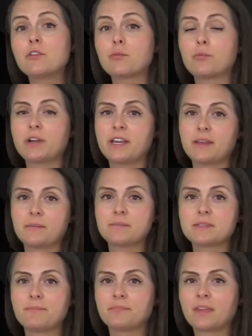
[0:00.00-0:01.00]
the
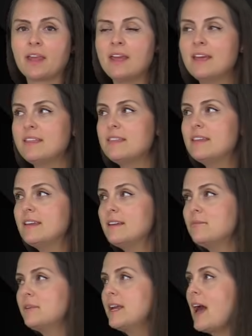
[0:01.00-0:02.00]
ribs.
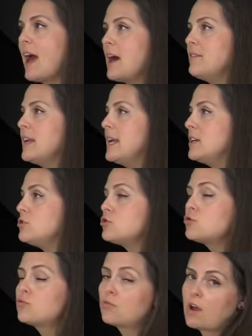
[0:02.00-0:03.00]
Then we have
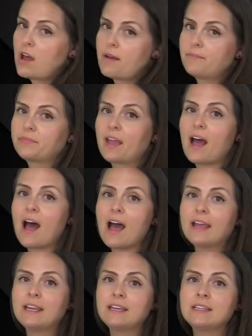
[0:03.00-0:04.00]
intra.
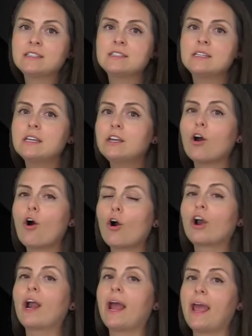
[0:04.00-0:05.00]

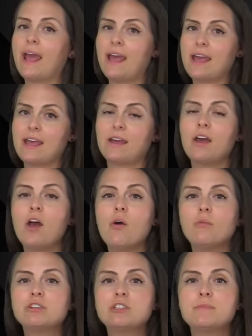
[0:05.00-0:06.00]
INTRA,
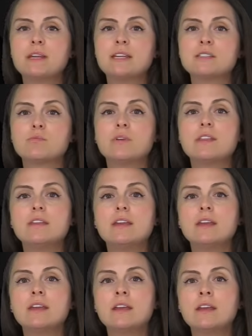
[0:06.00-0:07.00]
which means
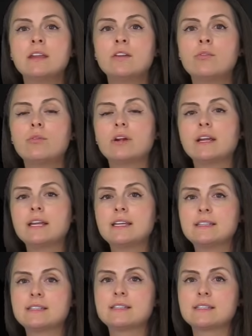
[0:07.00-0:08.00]
within or
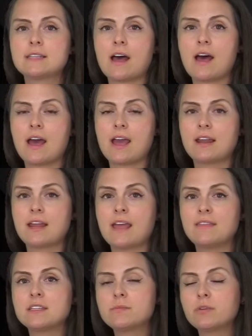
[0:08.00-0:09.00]
inside.
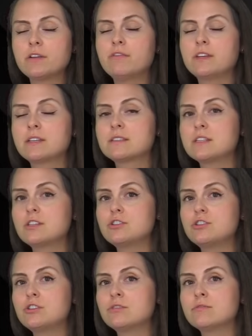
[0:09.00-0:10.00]
And this prefix
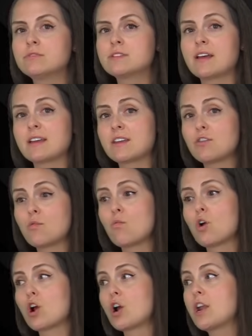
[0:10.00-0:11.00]
is used like in the
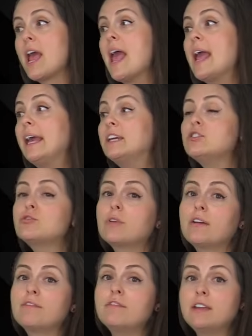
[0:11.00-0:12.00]
word
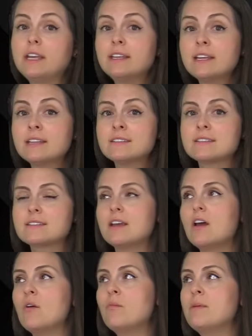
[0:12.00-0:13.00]
intravenous.
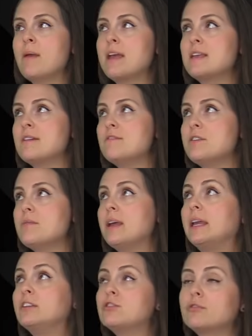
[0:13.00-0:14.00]
We may give you
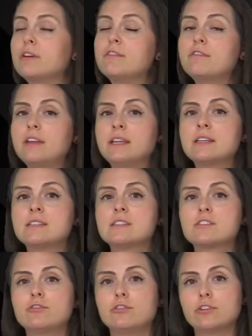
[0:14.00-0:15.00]
intravenous
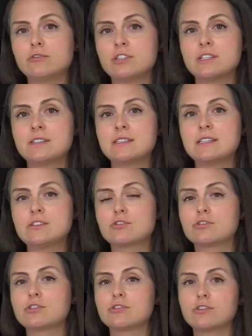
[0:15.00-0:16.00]
solutions. These
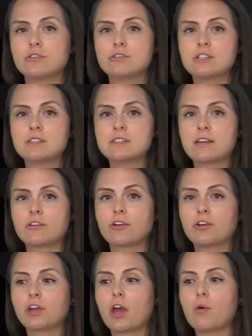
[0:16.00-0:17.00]
are solutions that are
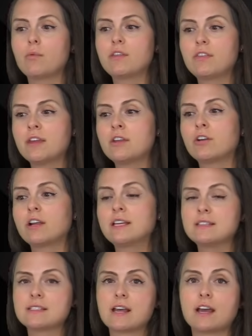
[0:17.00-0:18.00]
going to go within or
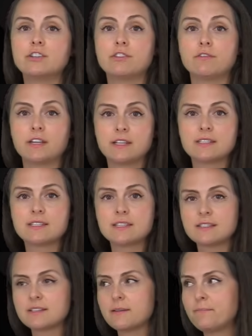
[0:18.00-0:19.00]
inside your venous
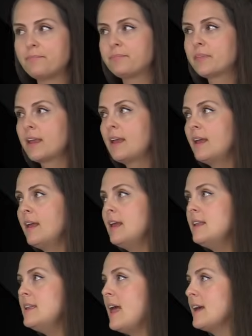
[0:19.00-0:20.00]
system.
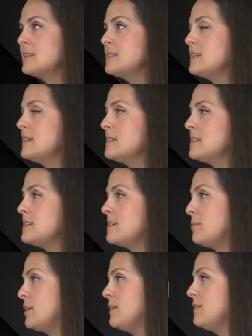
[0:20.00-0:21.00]
Next is
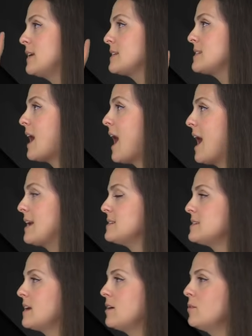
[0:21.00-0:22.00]
the prefix
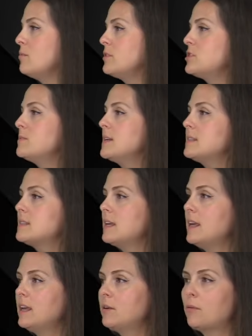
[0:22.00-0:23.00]
iso, which means
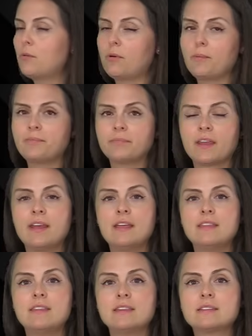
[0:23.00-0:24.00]
equal.
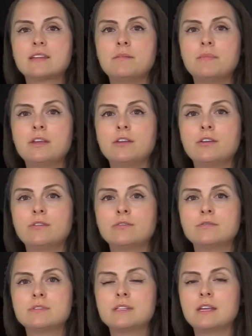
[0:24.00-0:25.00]
This can be
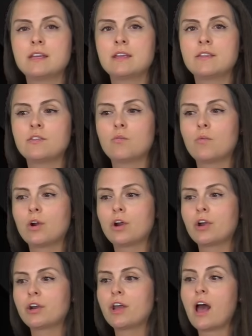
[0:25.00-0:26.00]
used in the
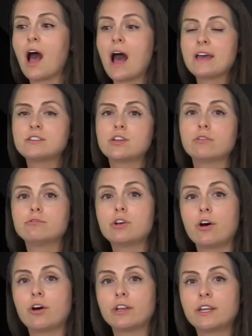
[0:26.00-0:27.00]
word
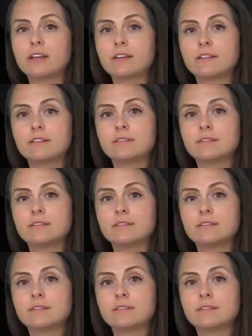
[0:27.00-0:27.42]
isotonic,